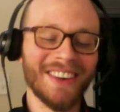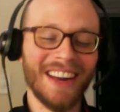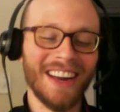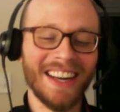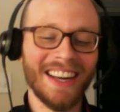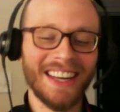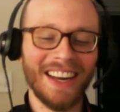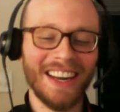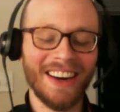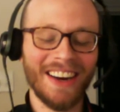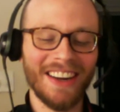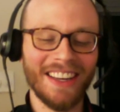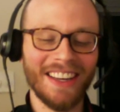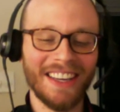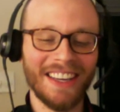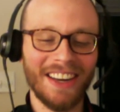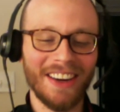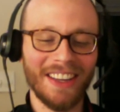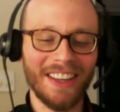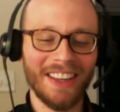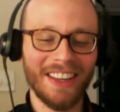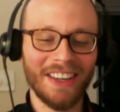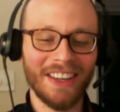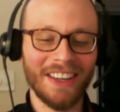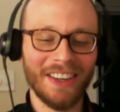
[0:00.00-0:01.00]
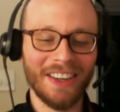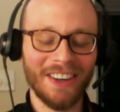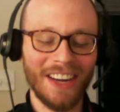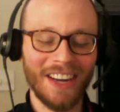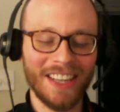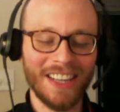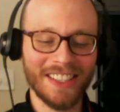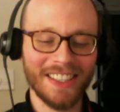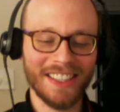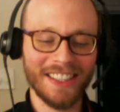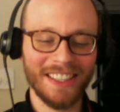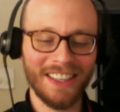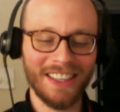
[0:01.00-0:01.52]
Gary Lineker
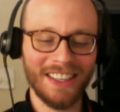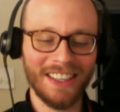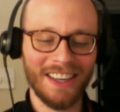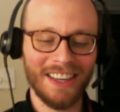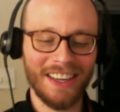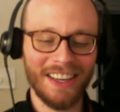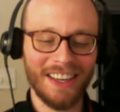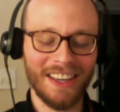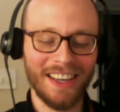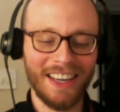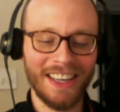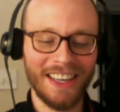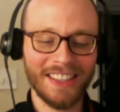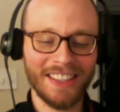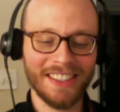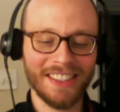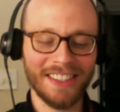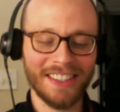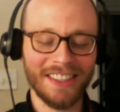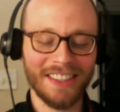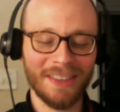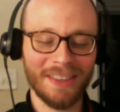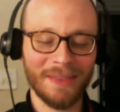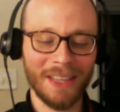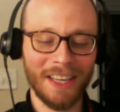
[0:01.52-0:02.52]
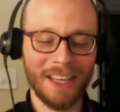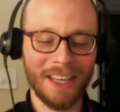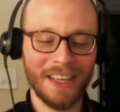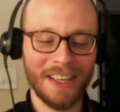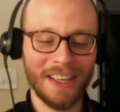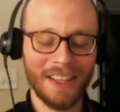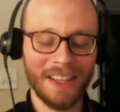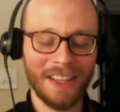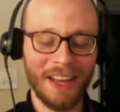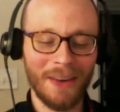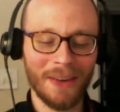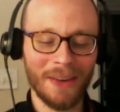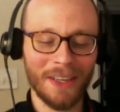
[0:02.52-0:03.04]
hasn't laid into
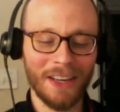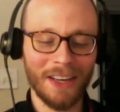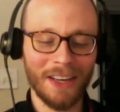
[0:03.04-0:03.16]
that one yet.